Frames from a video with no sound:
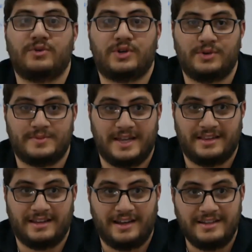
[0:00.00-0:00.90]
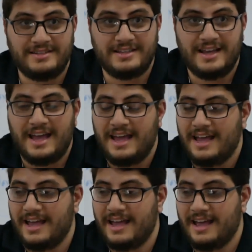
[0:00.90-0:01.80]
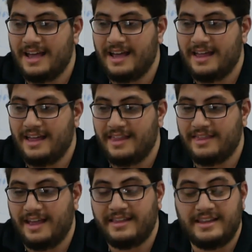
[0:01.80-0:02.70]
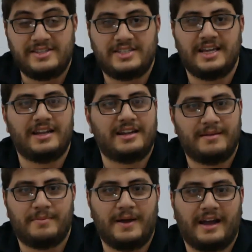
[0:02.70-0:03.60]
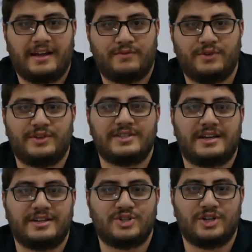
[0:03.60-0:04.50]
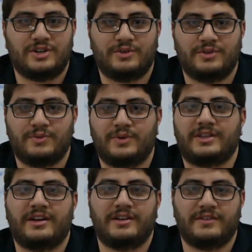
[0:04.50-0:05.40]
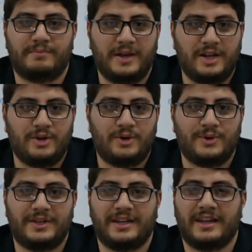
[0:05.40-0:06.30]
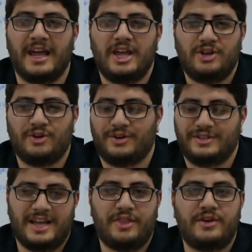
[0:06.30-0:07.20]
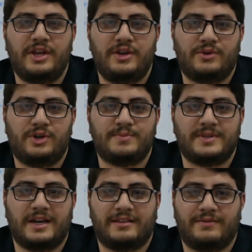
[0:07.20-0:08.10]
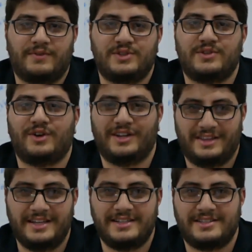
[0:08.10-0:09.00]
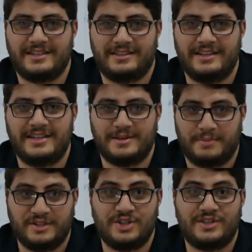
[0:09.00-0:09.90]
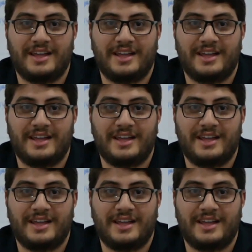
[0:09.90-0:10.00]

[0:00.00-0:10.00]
cube satellites. And it's still back and forth discussion on what kind of payload, and it's a 3U CubeSat. First of all, it needs a budget,